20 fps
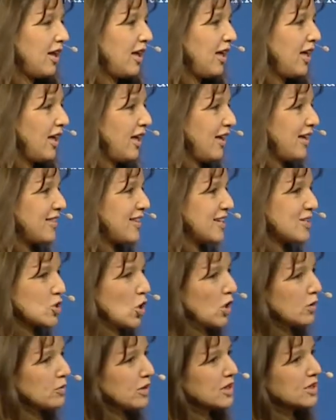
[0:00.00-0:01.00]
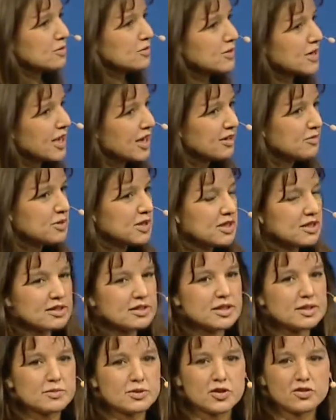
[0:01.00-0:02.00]
Uh, they told me there might have been a
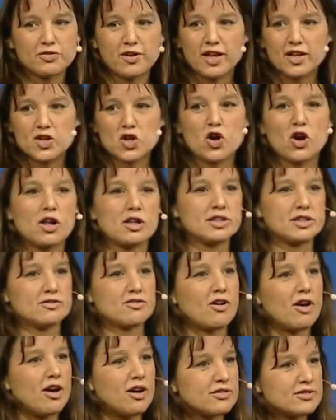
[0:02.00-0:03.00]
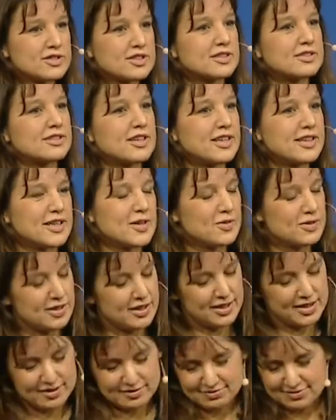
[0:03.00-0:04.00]
little bit of alcohol involved, right? They were
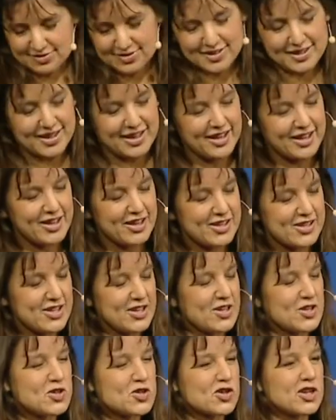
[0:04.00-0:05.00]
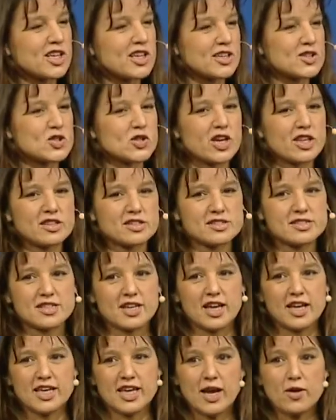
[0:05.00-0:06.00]
like getting, you know, drinking together and
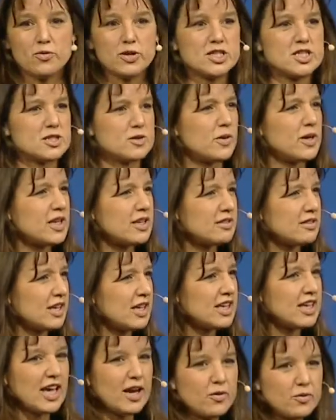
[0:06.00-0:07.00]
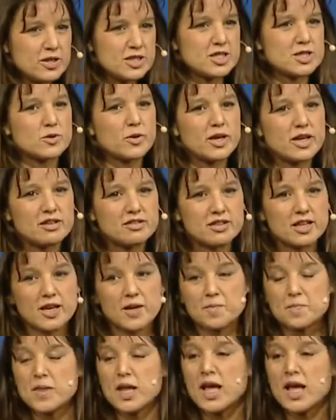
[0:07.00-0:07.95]
saying, can't we do anything? Can't we do anything?